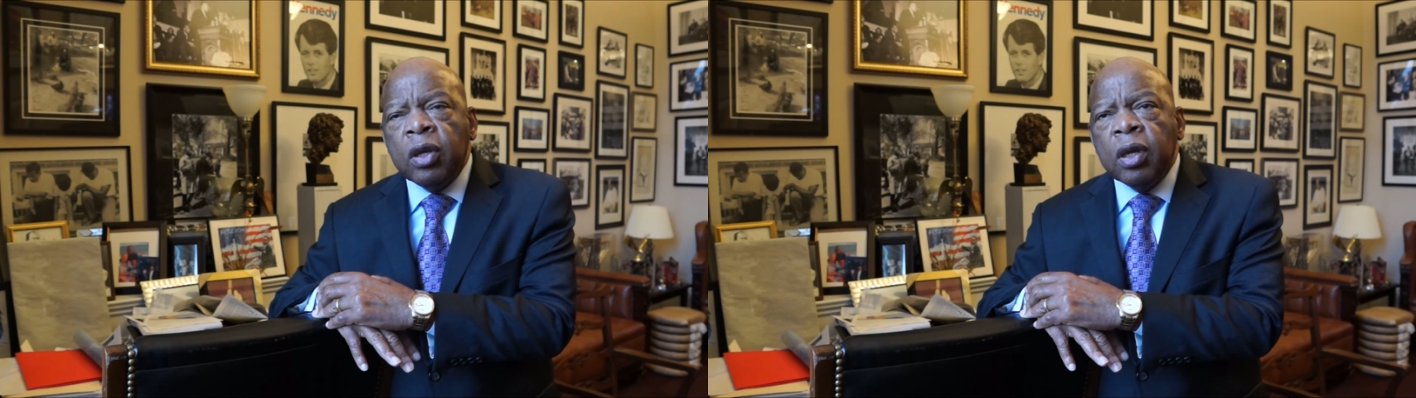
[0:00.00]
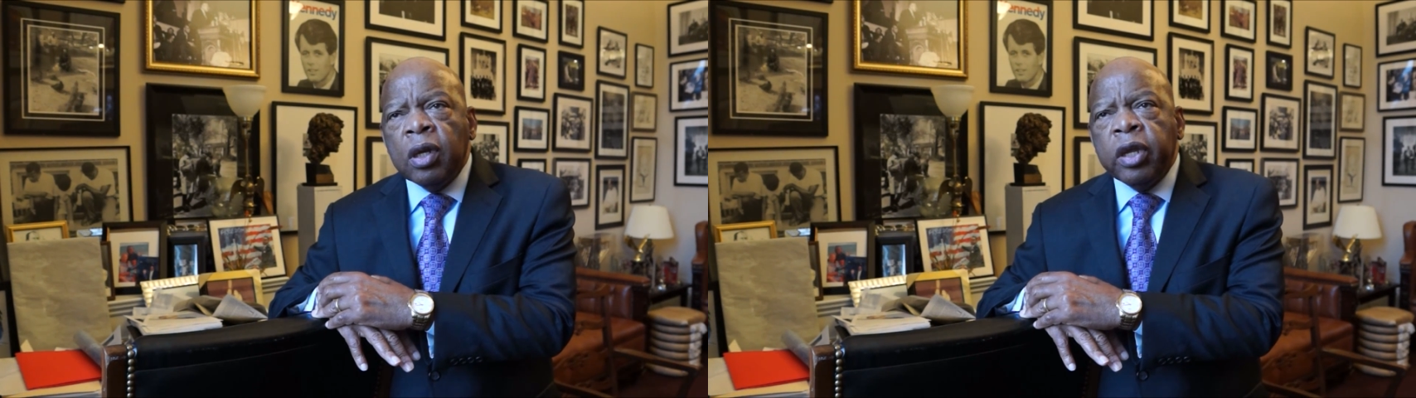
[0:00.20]

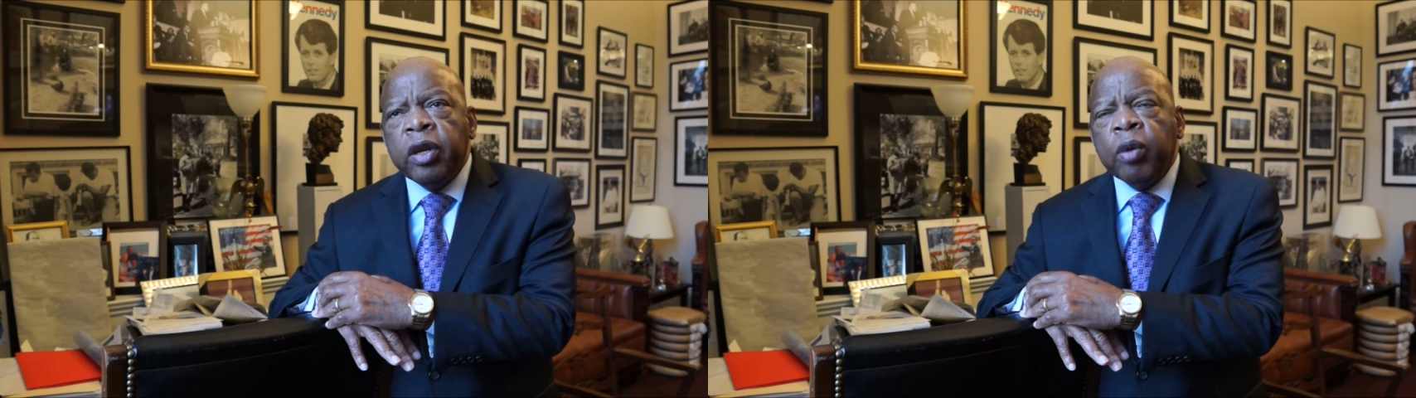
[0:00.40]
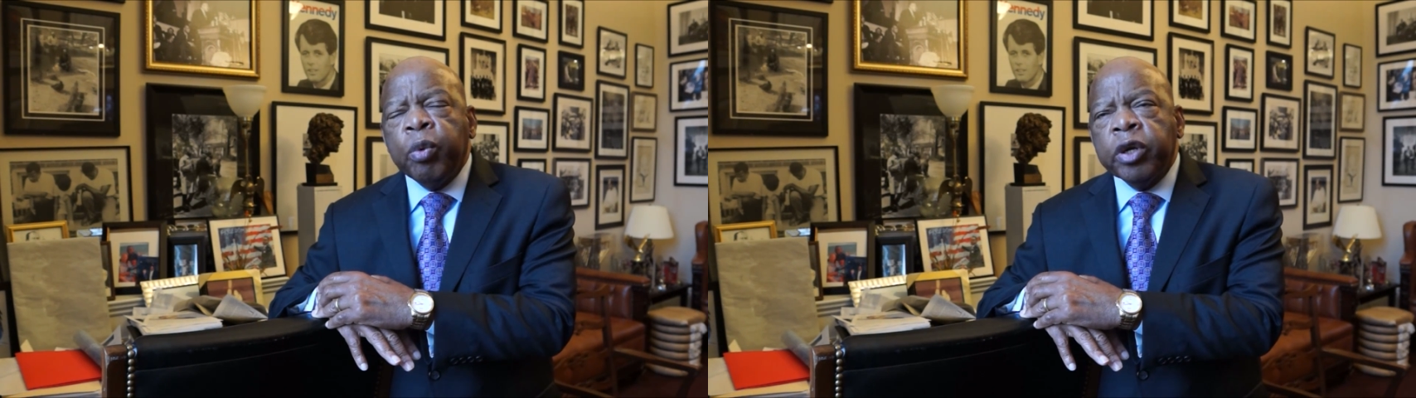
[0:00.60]
Later,
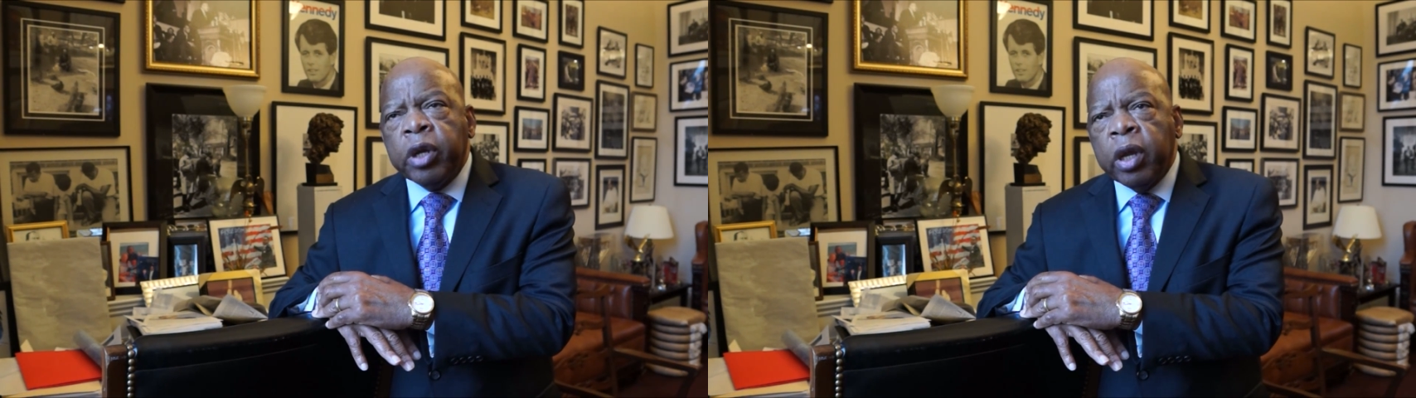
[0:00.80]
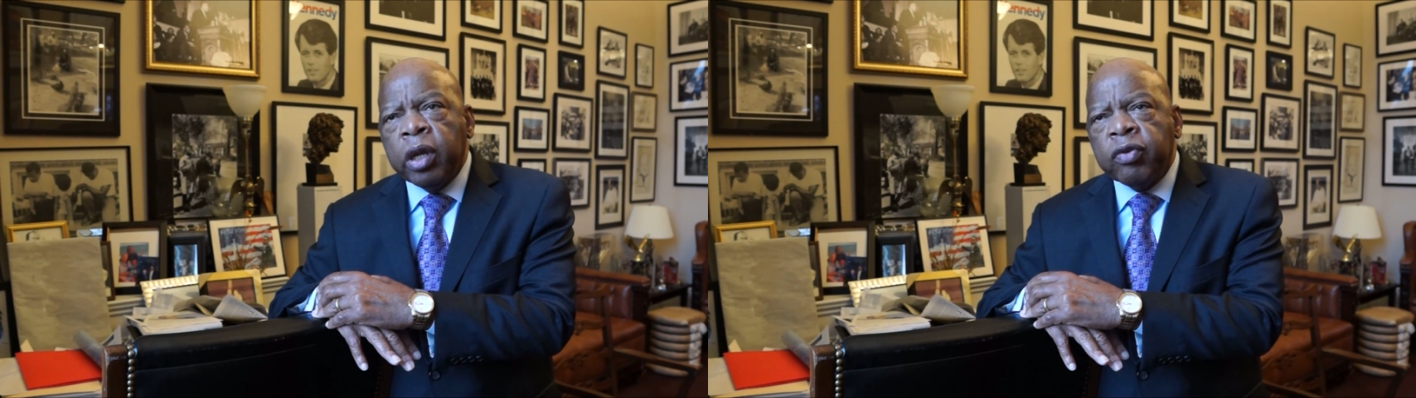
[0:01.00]
I worked
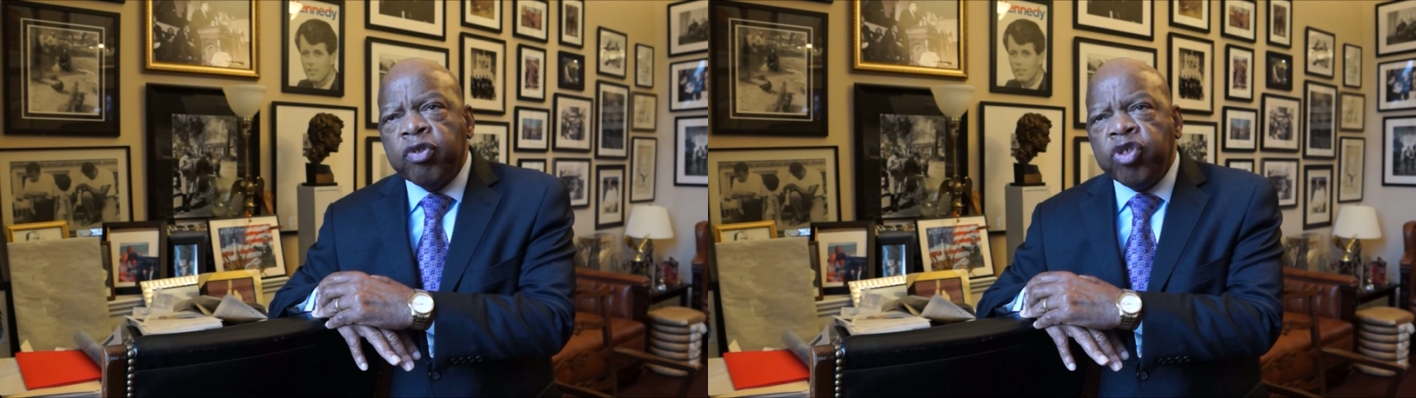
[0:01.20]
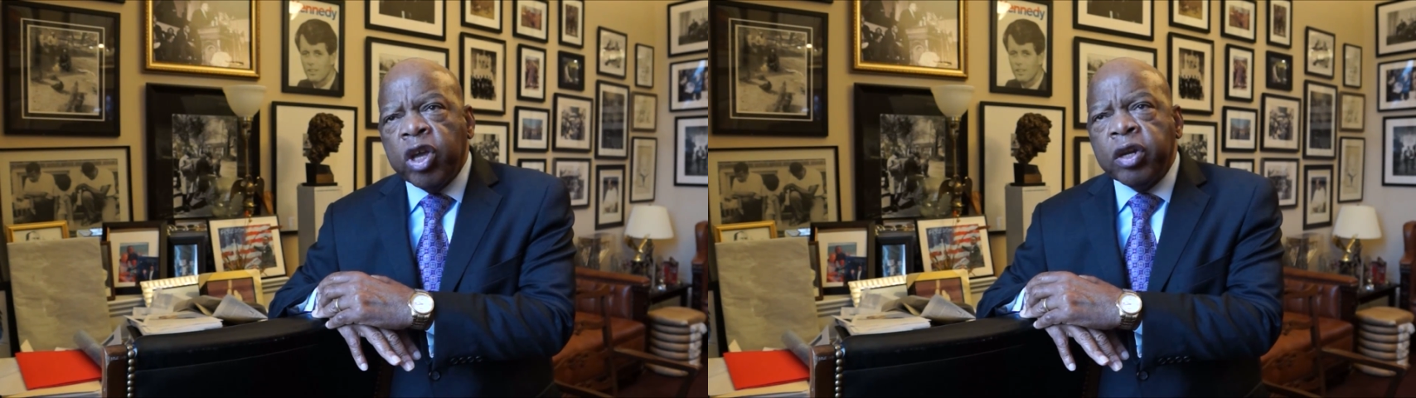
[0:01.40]
as a
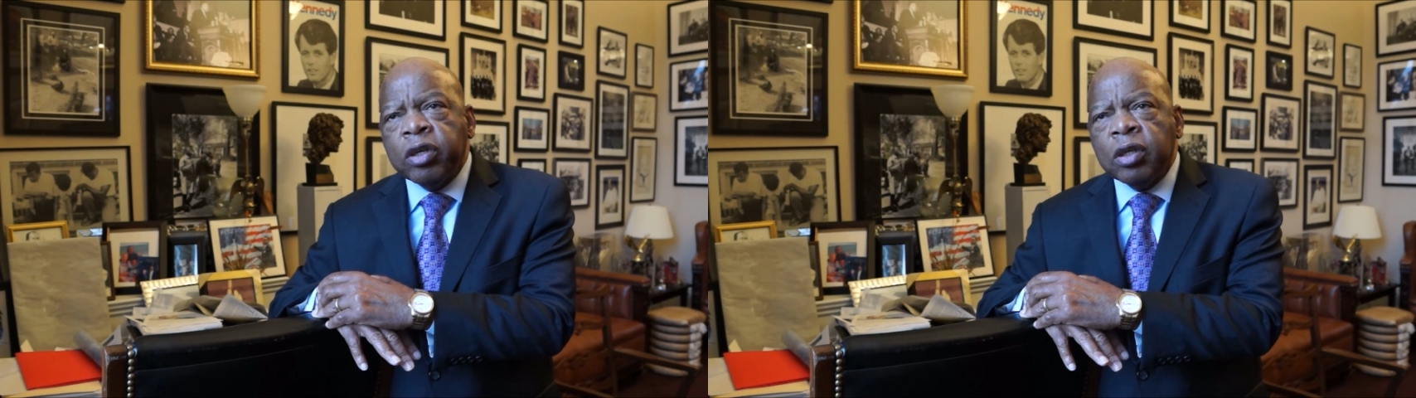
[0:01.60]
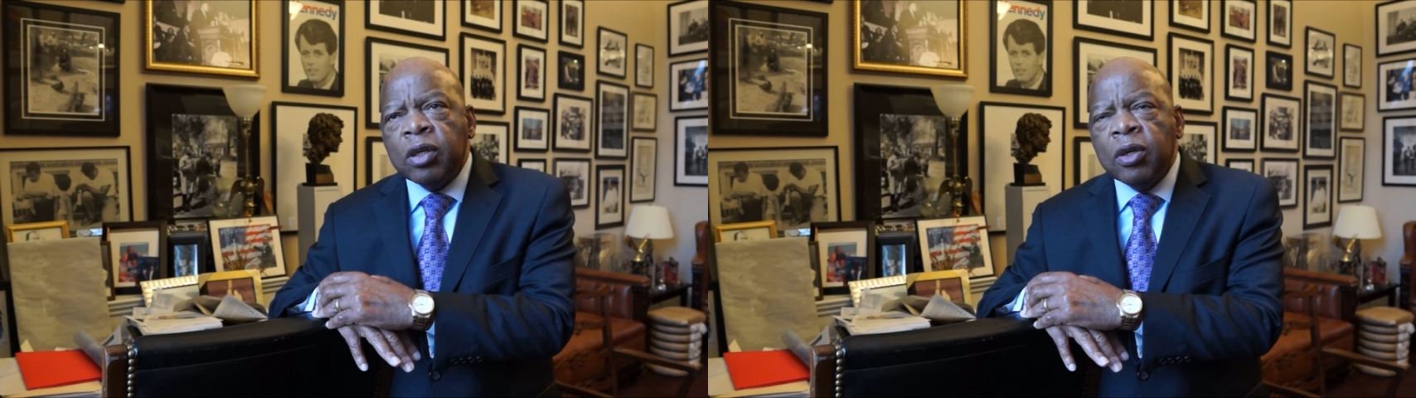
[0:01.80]

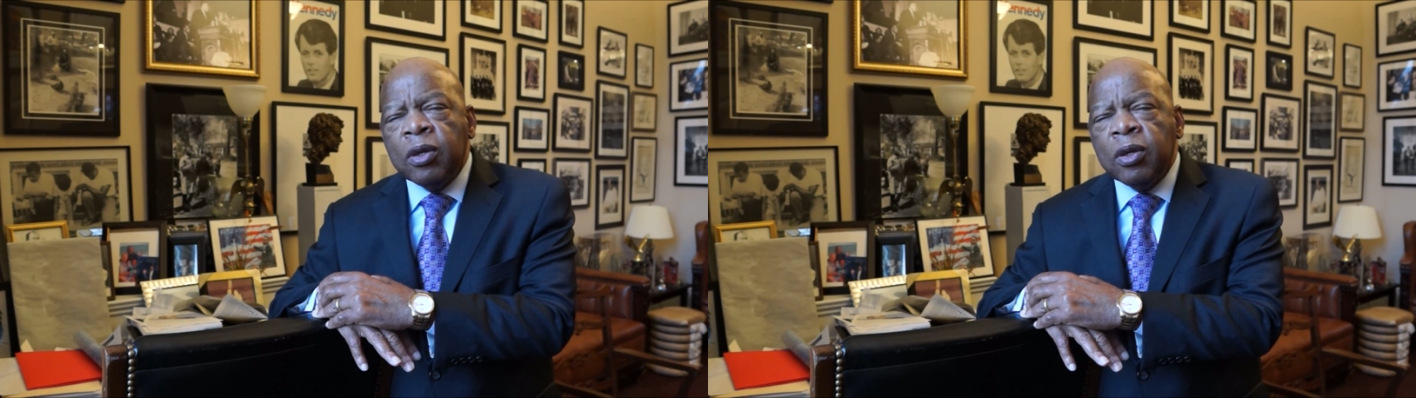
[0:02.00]
janitor